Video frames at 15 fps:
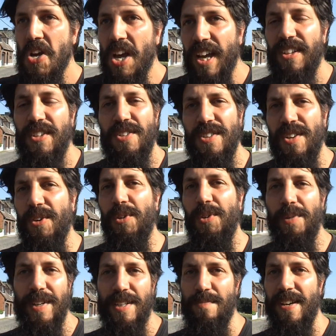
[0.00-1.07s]
it doesn't
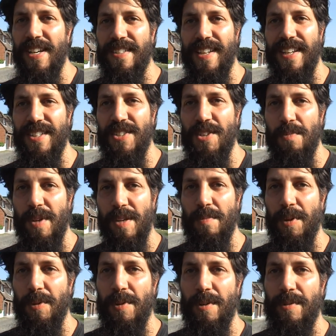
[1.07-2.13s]
always make sense to
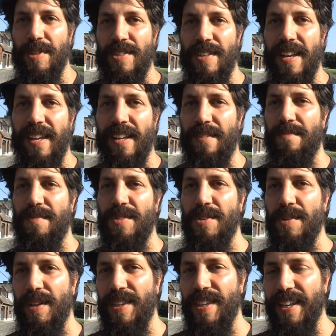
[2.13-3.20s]
people what we're saying.
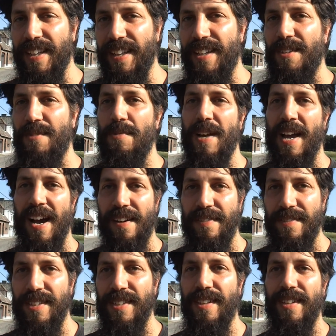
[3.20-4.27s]
So I think we have
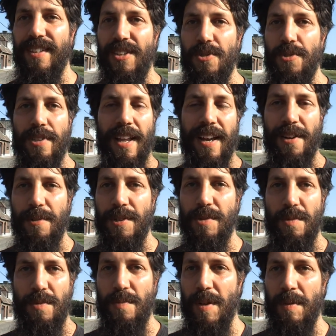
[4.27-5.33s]
to use language
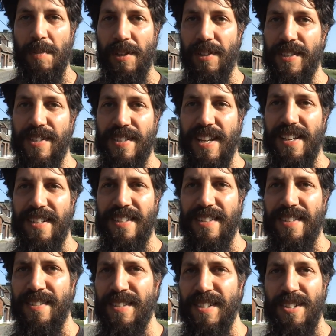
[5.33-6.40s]
which people understand,
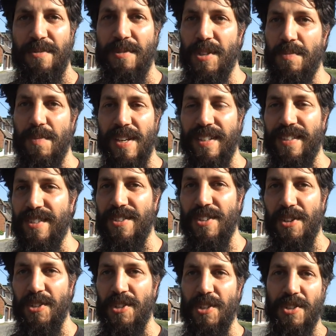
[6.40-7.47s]
which means
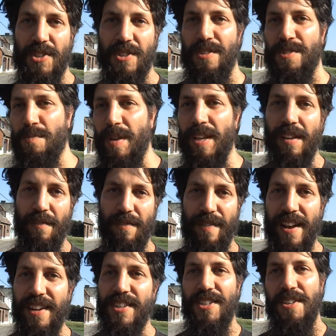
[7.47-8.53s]
not just speaking
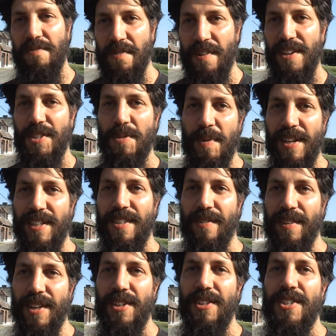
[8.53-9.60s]
French in French parts of
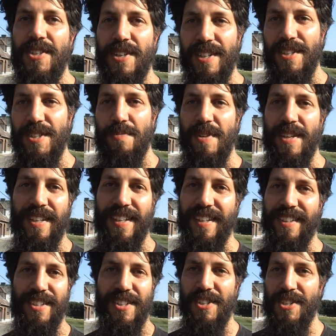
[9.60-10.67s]
the country and speaking
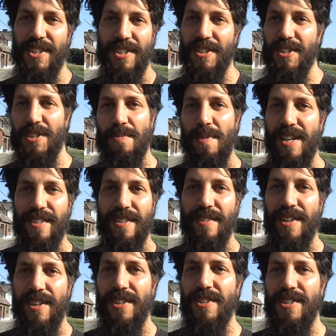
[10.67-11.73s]
Dutch in Dutch parts of the
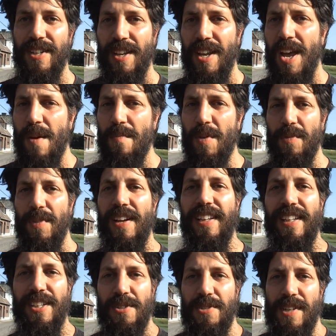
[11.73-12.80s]
country, but
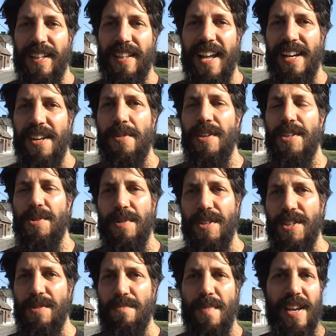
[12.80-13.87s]
really using language
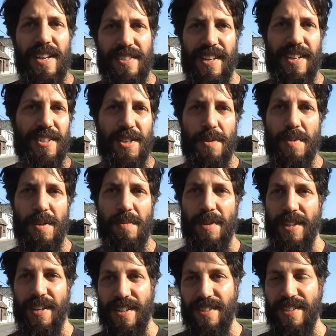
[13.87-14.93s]
which makes sense to people,
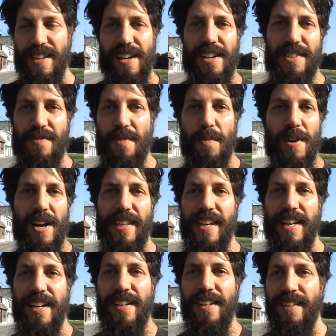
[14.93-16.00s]
that it starts from where
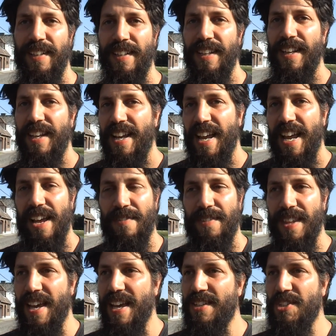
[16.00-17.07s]
they are. If
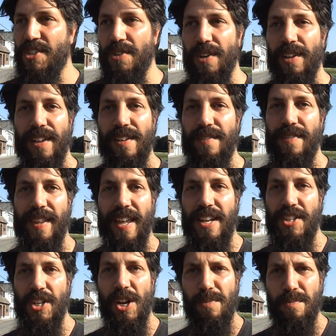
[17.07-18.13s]
they're struggling for their
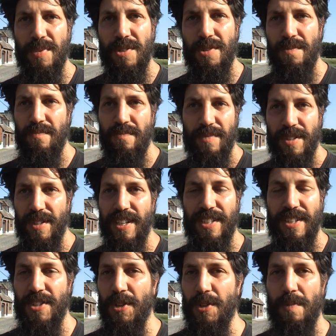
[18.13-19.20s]
jobs, you need
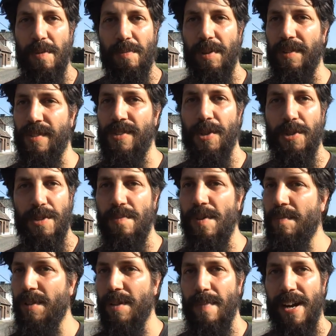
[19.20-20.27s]
to talk to
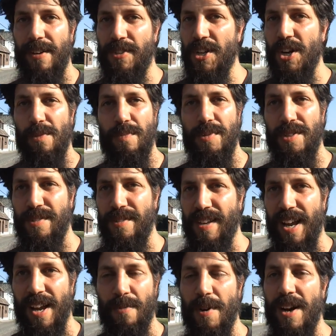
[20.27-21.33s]
people about jobs
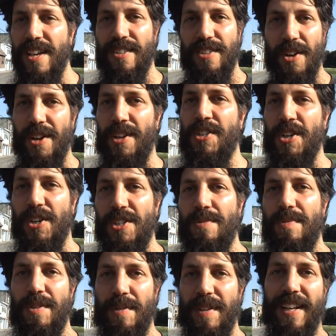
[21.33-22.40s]
and why it's not a choice
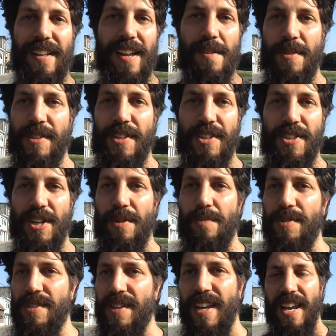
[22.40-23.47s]
between climate and
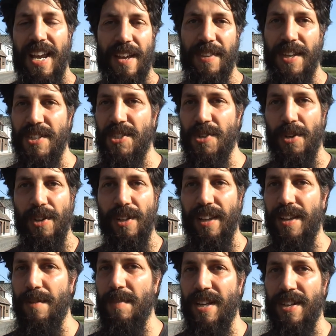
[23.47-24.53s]
jobs. If they're
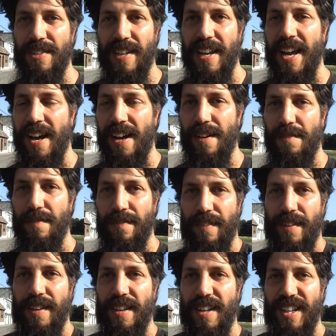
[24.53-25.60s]
struggling because they have
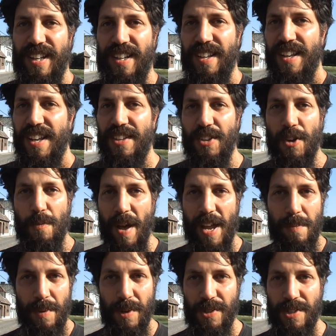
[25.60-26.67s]
no
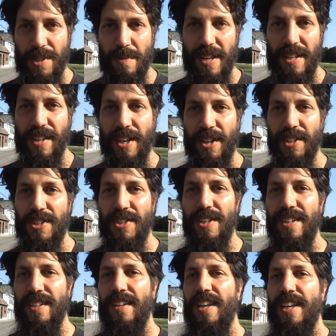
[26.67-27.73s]
papers to be in the country,
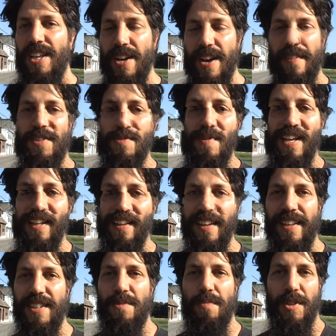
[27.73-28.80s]
you have to make
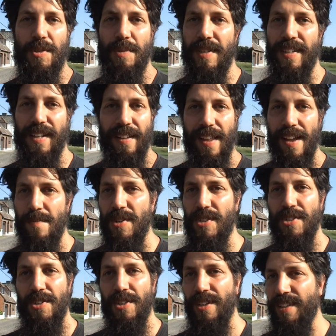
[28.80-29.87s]
links between the climate
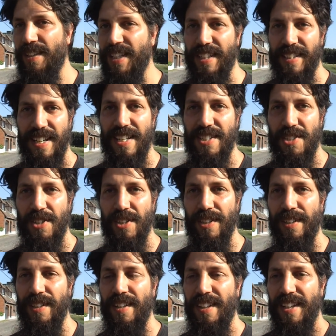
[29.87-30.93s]
struggle and their
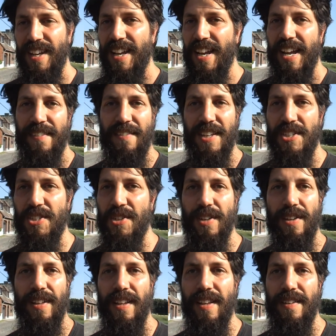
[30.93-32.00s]
struggle. If they're
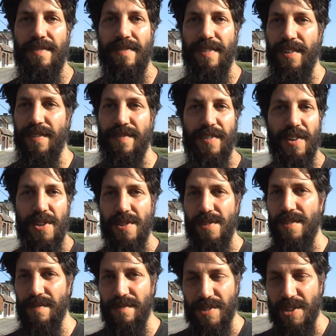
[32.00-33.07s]
struggling for food
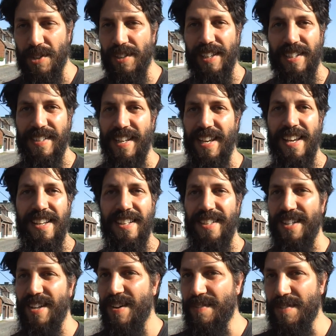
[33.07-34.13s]
and struggling to eat,
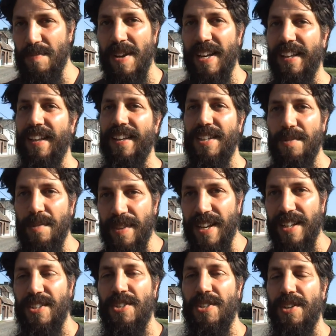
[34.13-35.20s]
you have to make links with
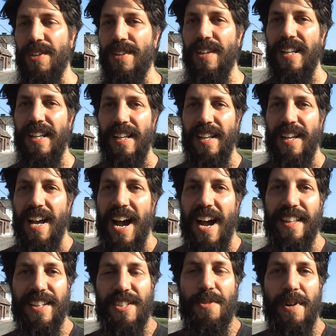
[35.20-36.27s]
that struggle. And
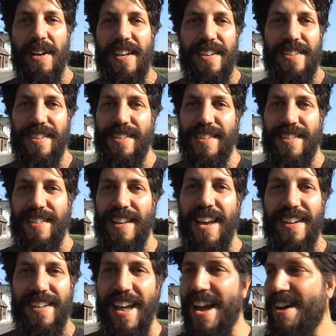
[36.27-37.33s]
that's quite easy to
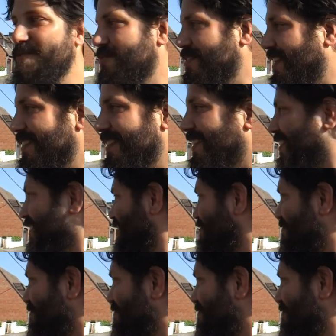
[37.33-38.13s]
say now standing